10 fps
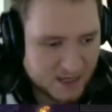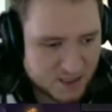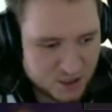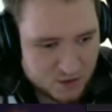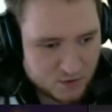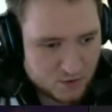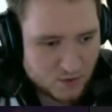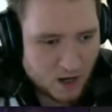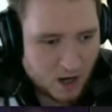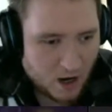you
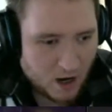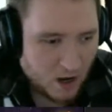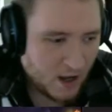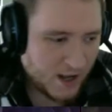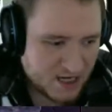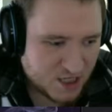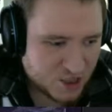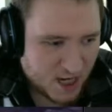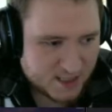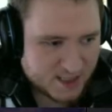are
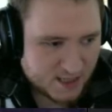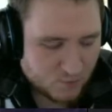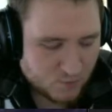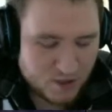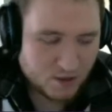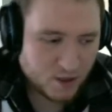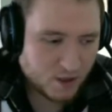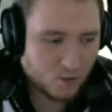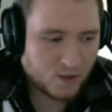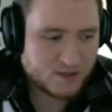initiating, what you're going to
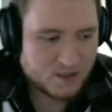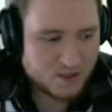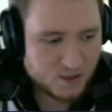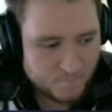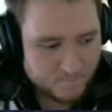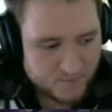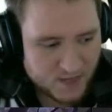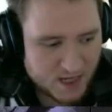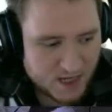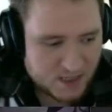want to do
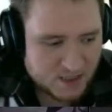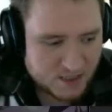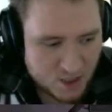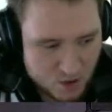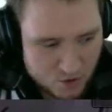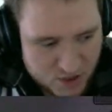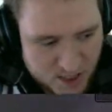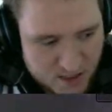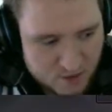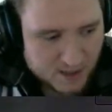is,
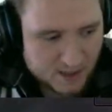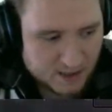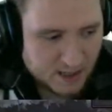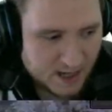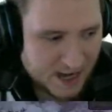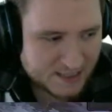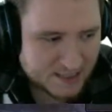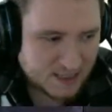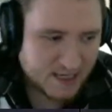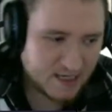usually you will
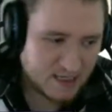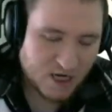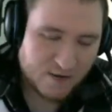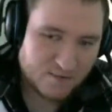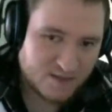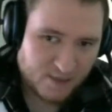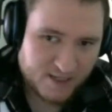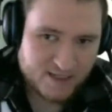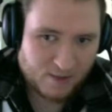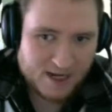actually initiate with
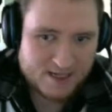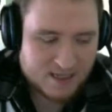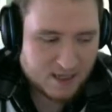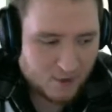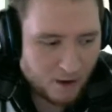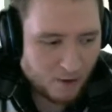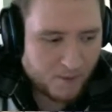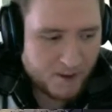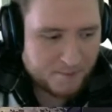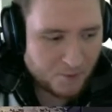Splinter Blast. Now, a lot of
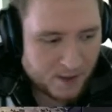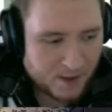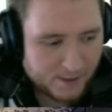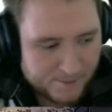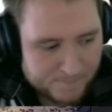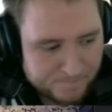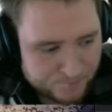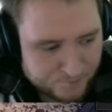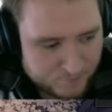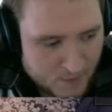people will
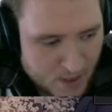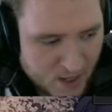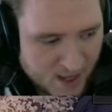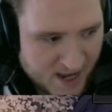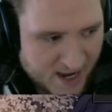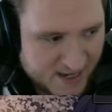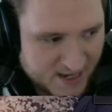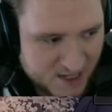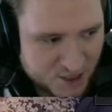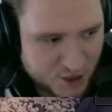
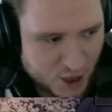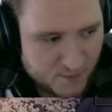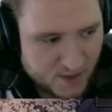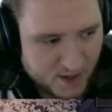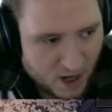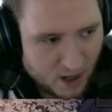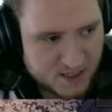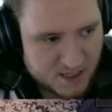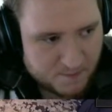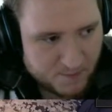initiate with an
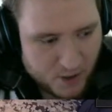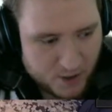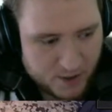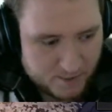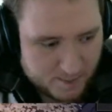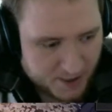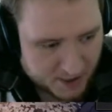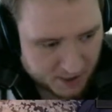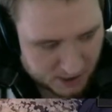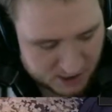Arctic Burn
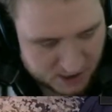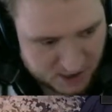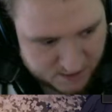because